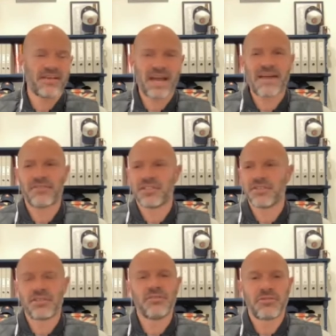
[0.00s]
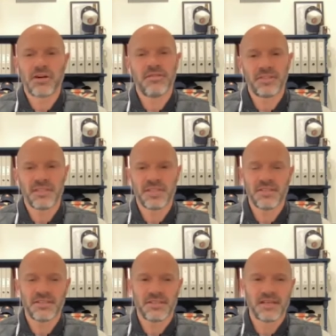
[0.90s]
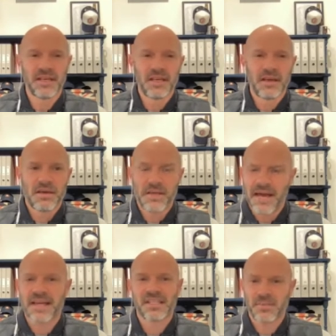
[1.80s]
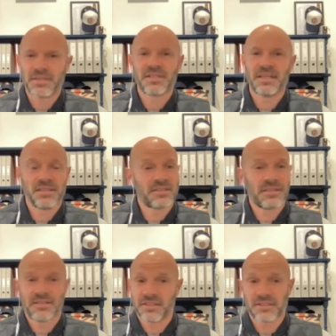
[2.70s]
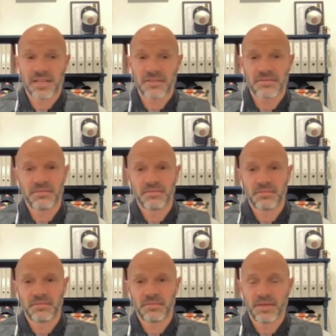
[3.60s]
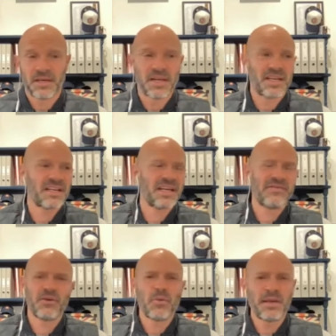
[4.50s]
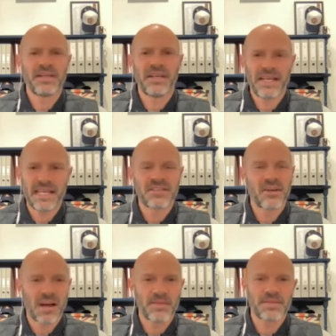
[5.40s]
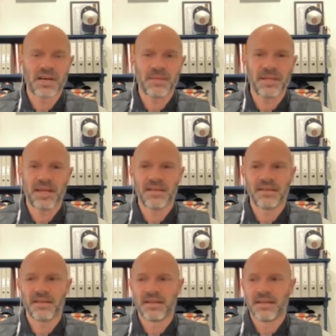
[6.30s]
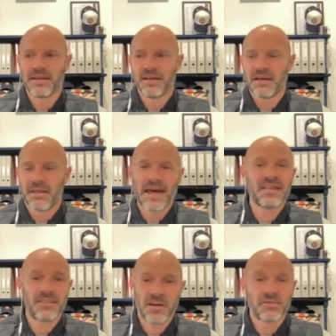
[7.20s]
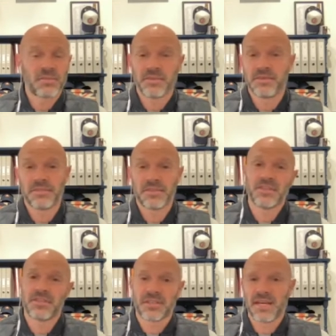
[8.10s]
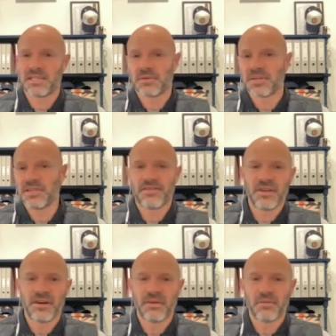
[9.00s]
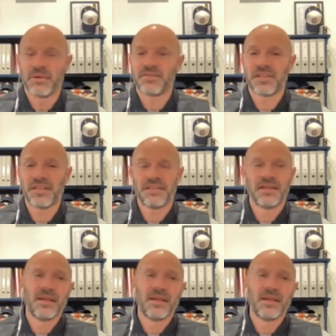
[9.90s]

averaging 2 trophies a season, that has to be seen as successful. And if you're winning the league time and time again, that is the ultimate success. Because if not, we've seen